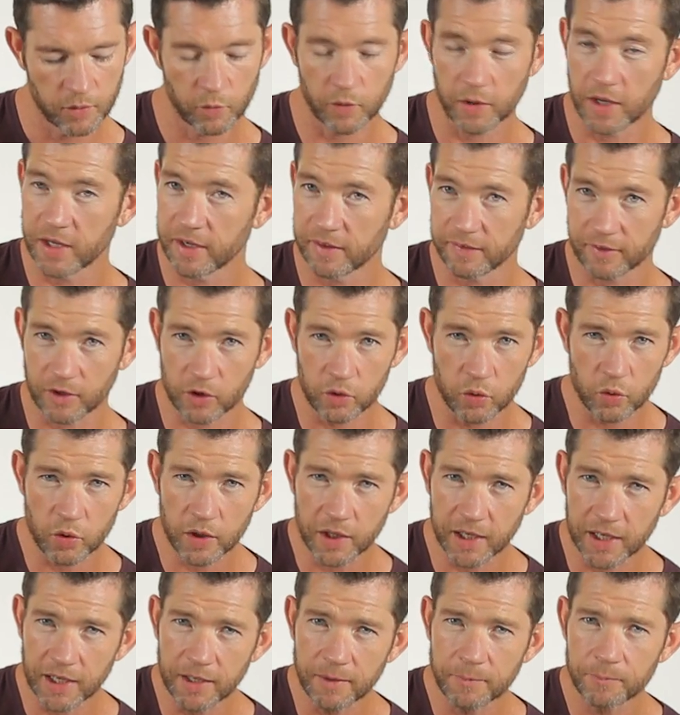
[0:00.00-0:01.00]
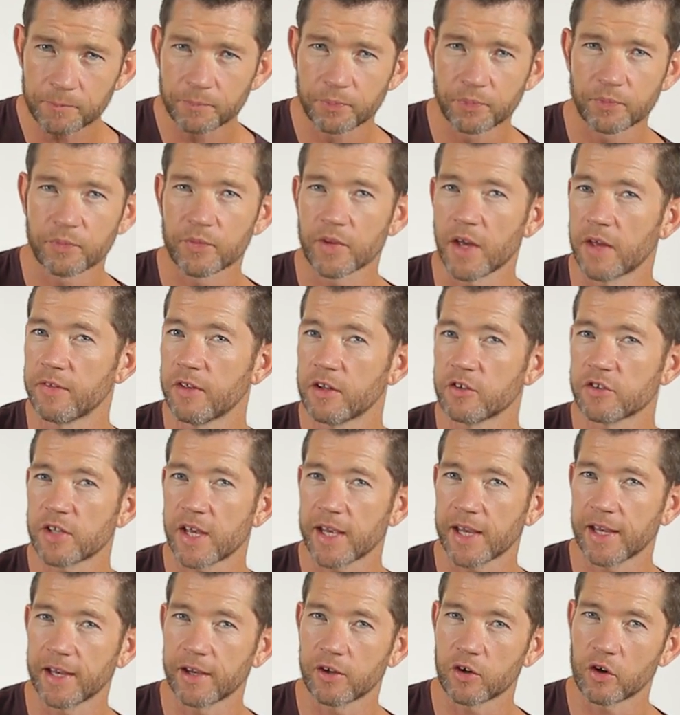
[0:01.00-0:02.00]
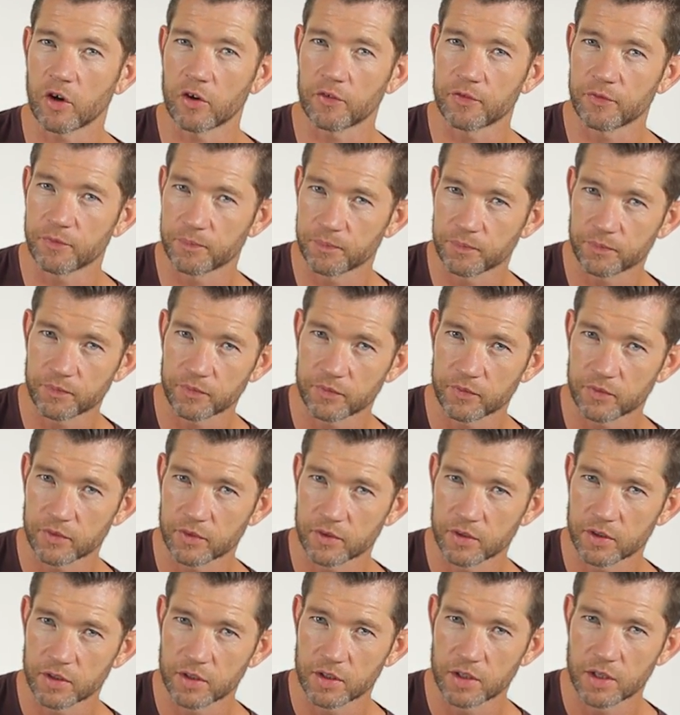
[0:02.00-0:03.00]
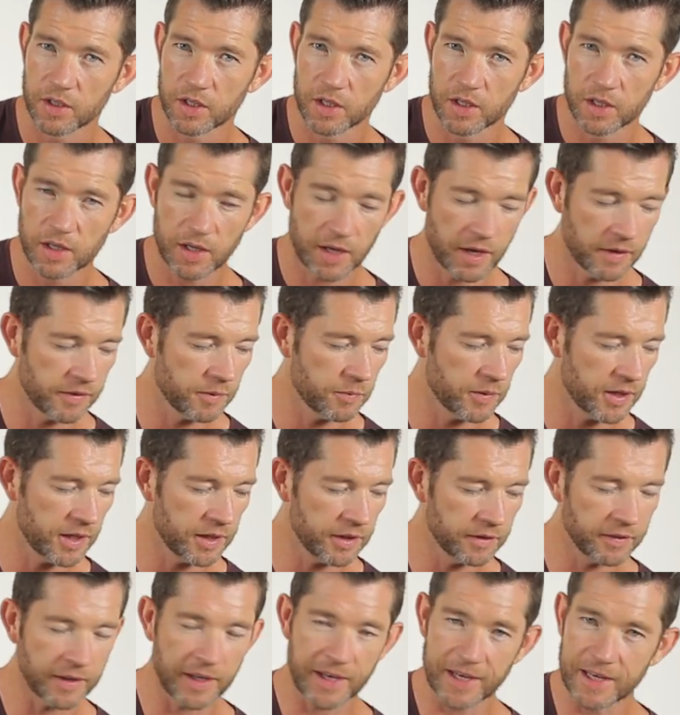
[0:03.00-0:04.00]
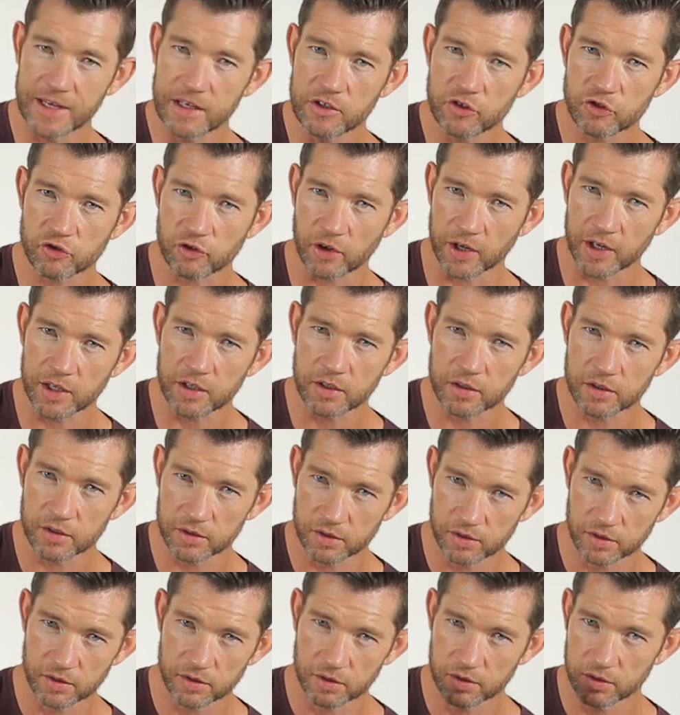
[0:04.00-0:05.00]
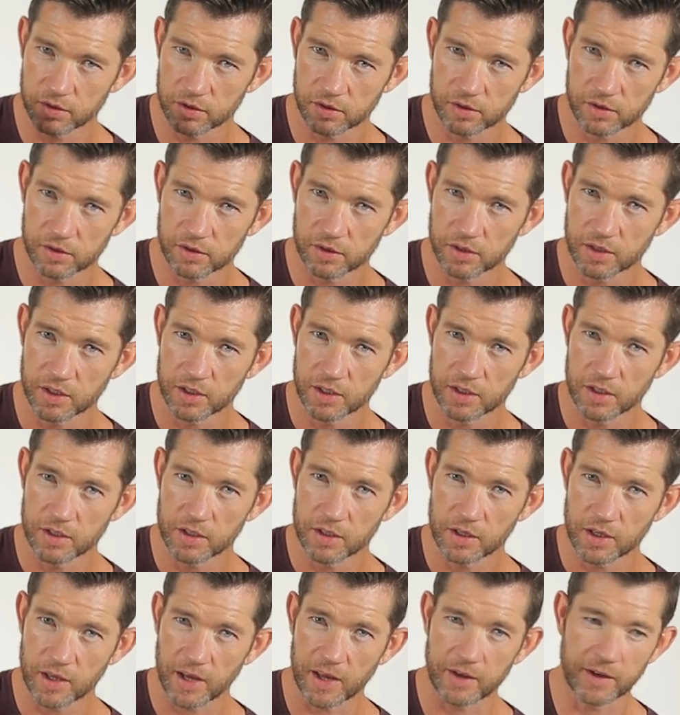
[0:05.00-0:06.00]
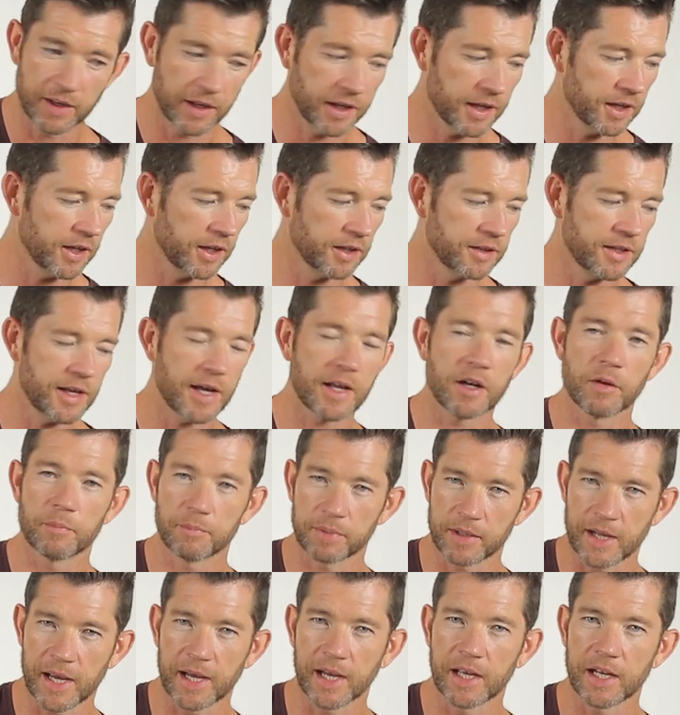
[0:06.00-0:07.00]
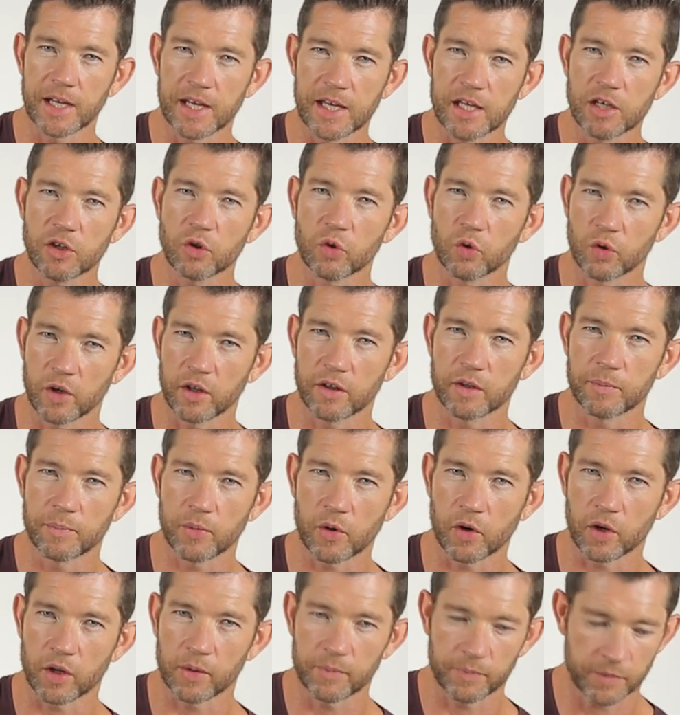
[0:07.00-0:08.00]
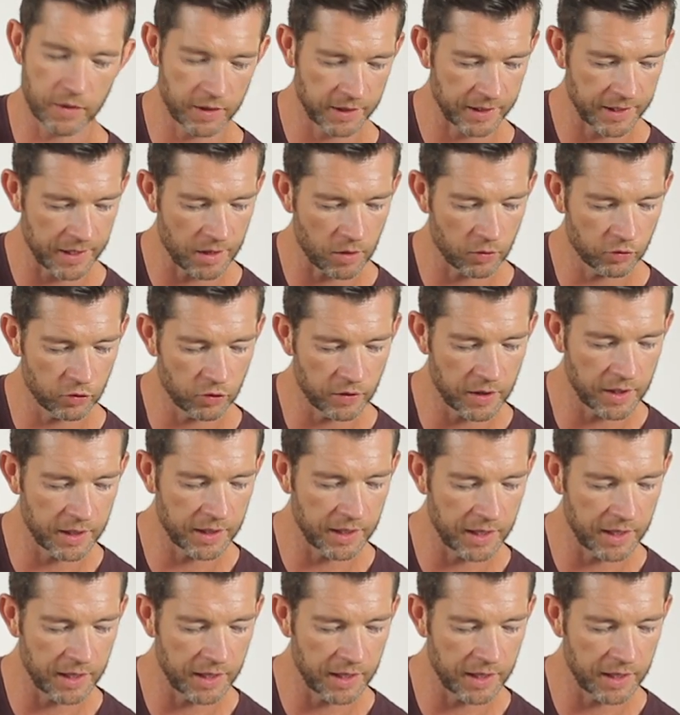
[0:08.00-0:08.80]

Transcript: we're hitting the chord again, and then taking it off. And then we're hitting the E string, and then getting down and playing an E chord at the bottom. Okay, I'll do that